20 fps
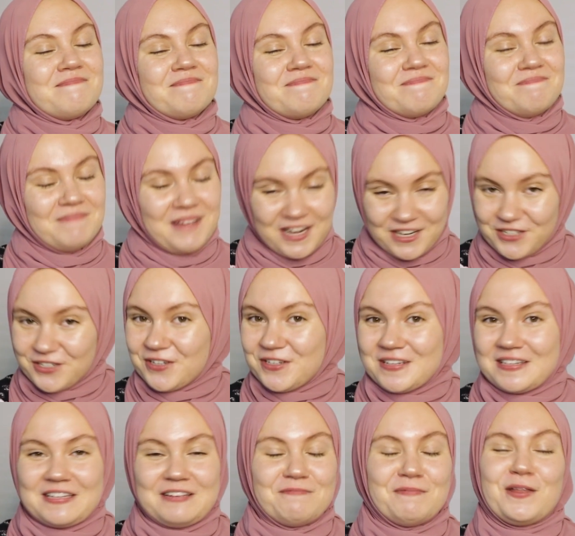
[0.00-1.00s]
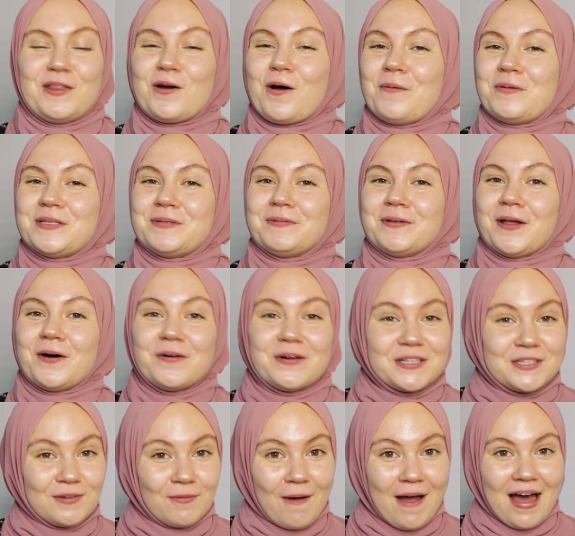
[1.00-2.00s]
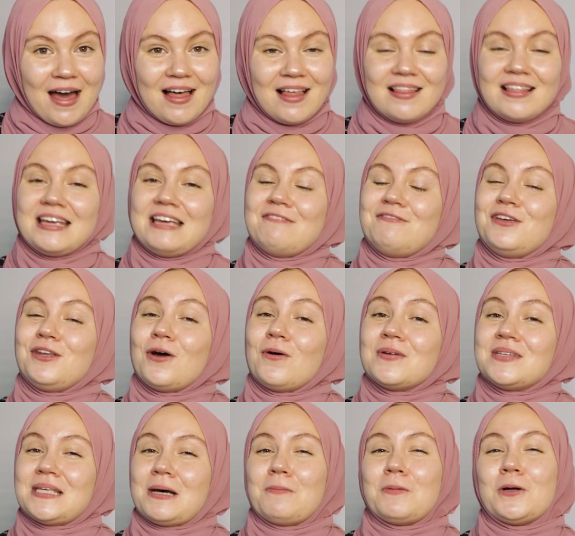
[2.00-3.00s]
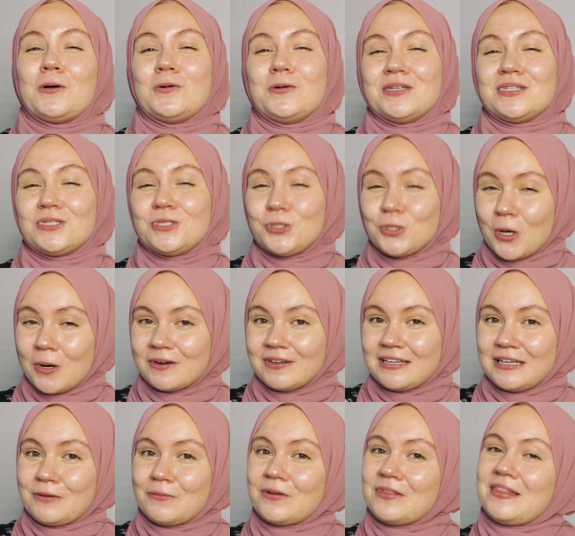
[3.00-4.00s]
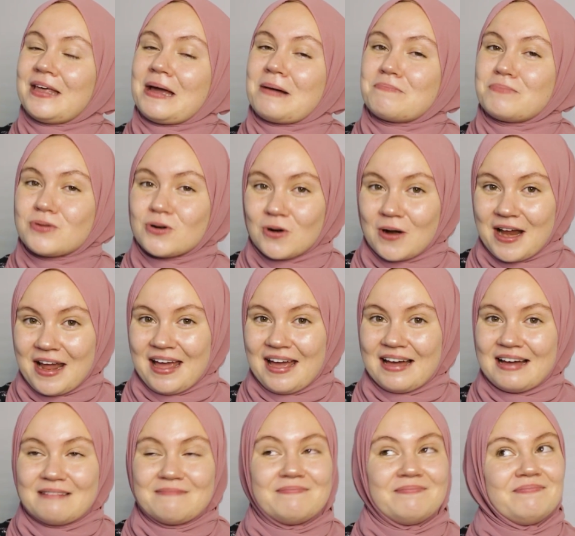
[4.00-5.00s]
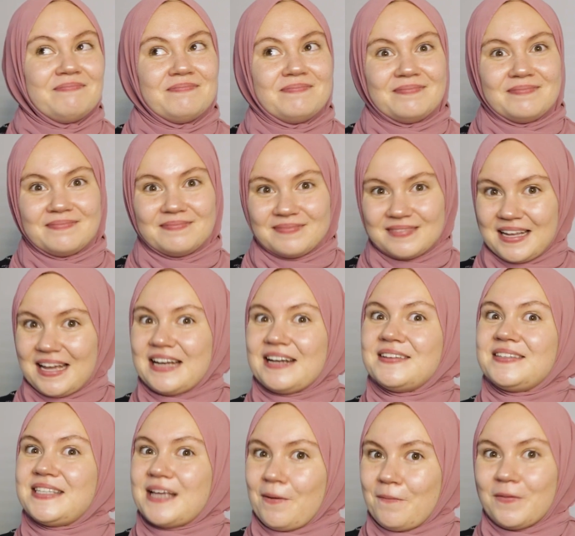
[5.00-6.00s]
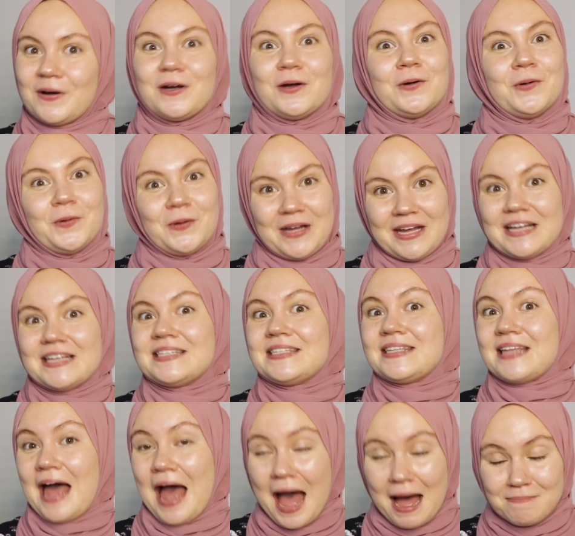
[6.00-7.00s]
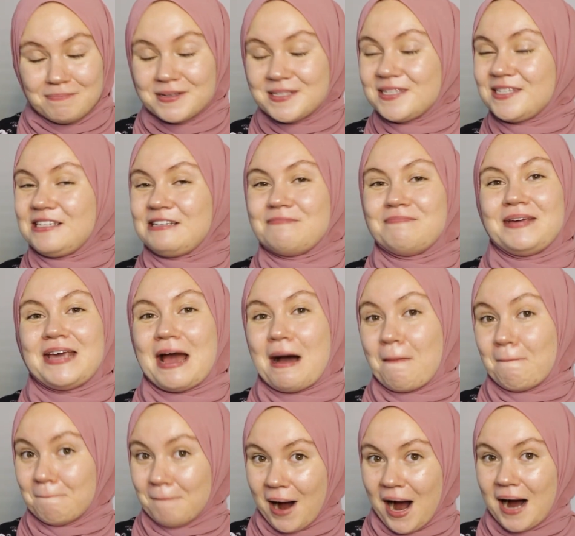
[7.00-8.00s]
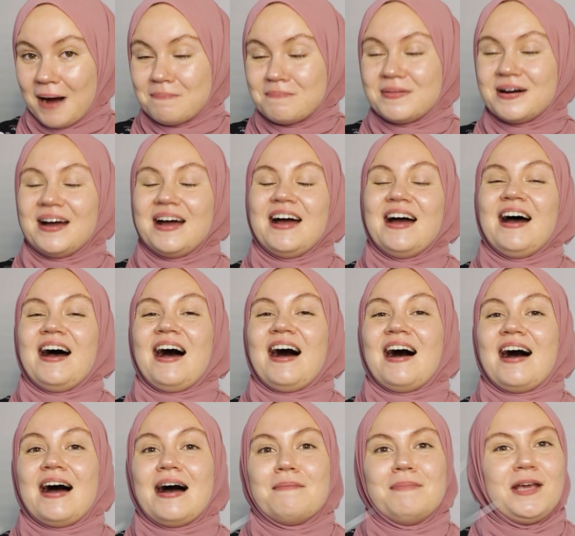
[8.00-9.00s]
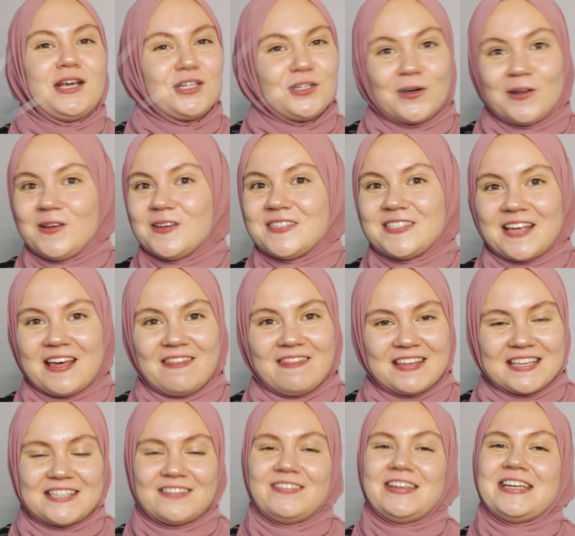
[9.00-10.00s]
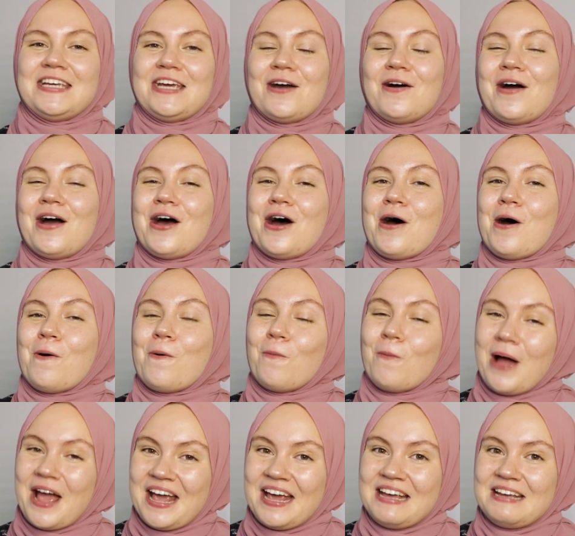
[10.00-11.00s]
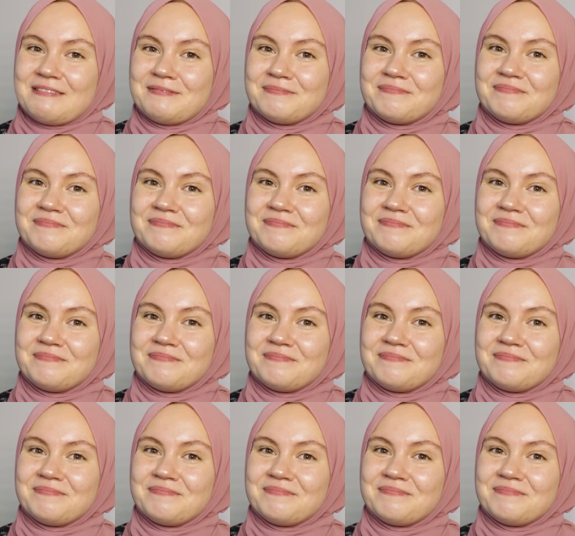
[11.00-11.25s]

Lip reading: Make sure you leave me in the comments below as well. If you know someone who is struggling with their prayer and as someone who happens to be a mom, make sure you send this video her way.